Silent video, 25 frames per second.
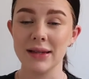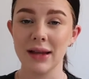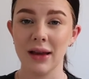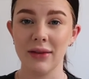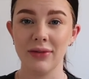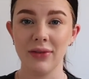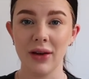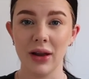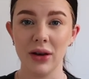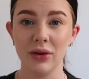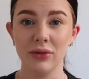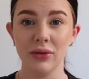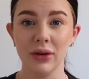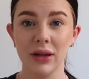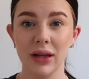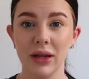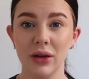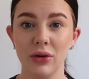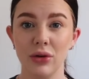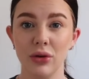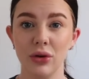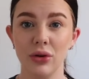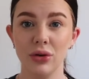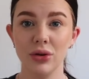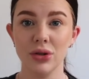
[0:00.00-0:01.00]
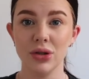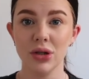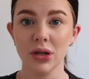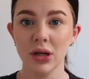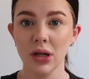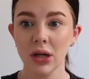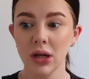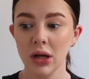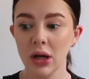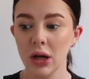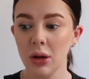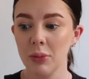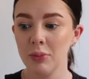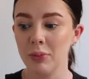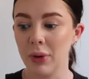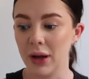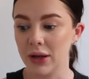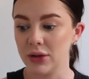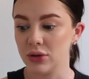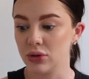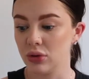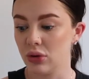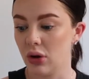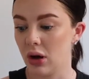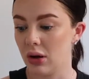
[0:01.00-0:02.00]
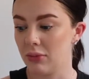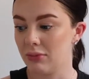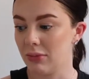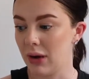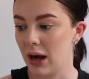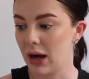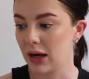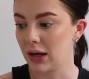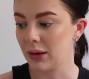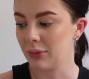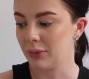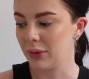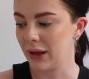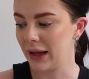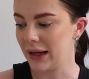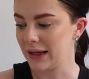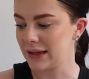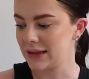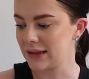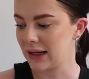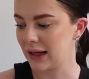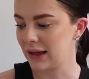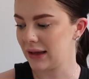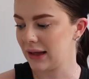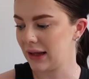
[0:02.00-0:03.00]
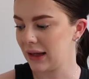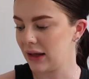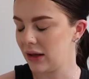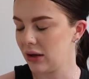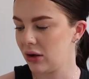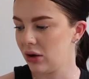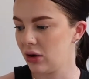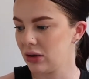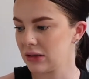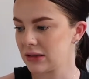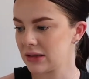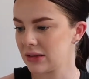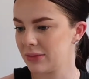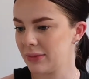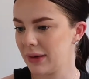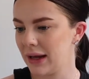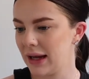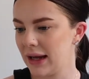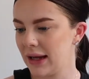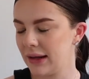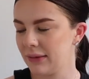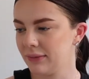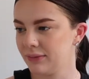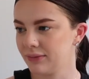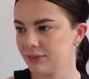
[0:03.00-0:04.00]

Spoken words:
I found a really good bundle on Marketplace, and I think it cost me,